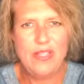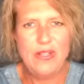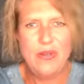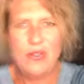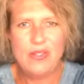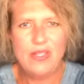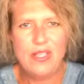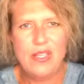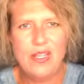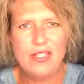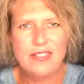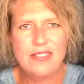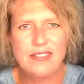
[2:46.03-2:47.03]
the door's
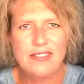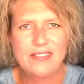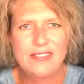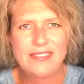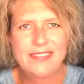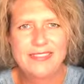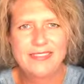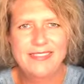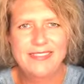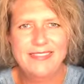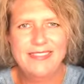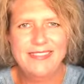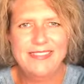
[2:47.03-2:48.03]
locked.
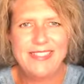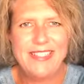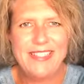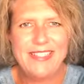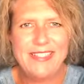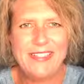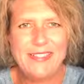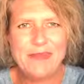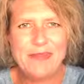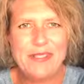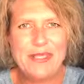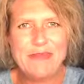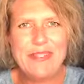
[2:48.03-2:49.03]
I can tell
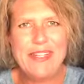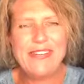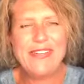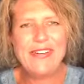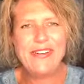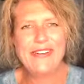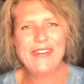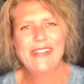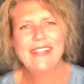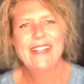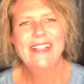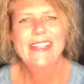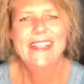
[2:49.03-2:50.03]
somebody's coming down the hall.
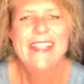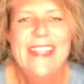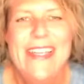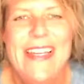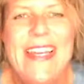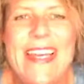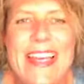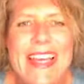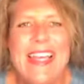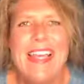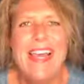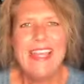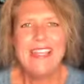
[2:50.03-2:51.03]

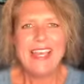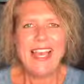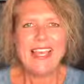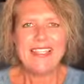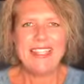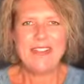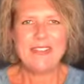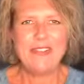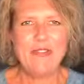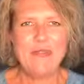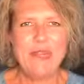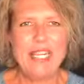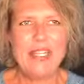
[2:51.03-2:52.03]
Hi guys, how's
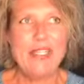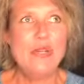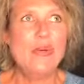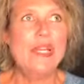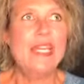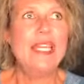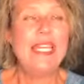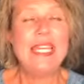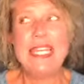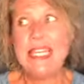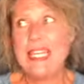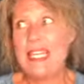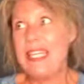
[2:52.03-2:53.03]
everybody doing?
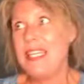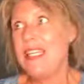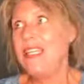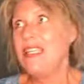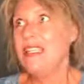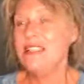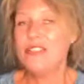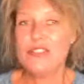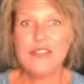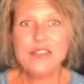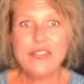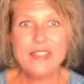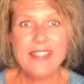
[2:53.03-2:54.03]
It is
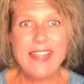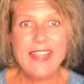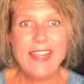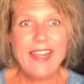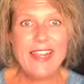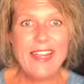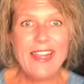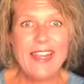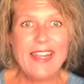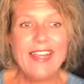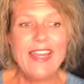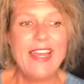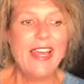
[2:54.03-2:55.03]

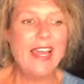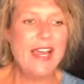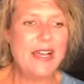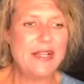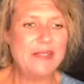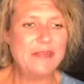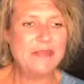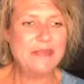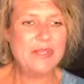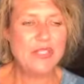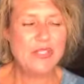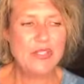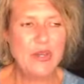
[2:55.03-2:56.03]
Thursday.
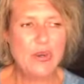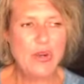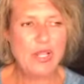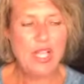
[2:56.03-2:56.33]
So a